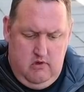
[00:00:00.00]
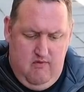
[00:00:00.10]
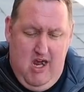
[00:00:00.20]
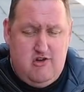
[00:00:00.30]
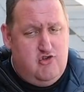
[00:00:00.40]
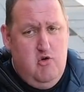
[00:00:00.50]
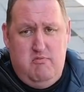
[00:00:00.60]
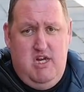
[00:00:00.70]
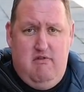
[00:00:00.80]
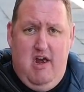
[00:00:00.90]
That has done
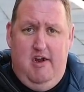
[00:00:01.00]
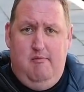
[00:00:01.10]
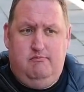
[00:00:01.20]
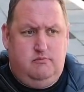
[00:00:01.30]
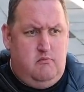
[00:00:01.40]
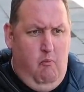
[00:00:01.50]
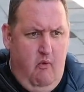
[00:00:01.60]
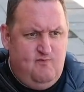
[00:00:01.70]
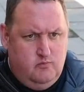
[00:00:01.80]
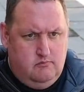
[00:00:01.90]
me right in.
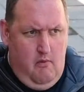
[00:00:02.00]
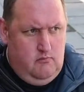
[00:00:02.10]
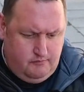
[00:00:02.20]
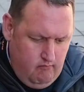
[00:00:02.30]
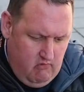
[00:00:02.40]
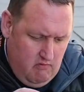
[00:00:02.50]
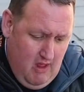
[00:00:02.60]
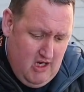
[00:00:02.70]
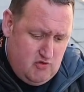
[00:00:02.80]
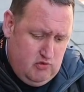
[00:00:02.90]

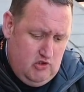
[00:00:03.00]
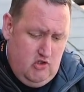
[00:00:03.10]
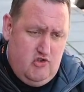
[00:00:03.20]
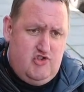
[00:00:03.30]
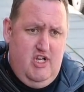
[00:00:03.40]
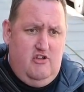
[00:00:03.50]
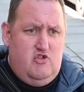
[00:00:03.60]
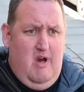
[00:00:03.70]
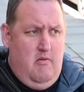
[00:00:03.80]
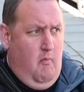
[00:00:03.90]
That is one of those
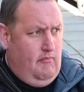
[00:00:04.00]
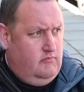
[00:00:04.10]
things when,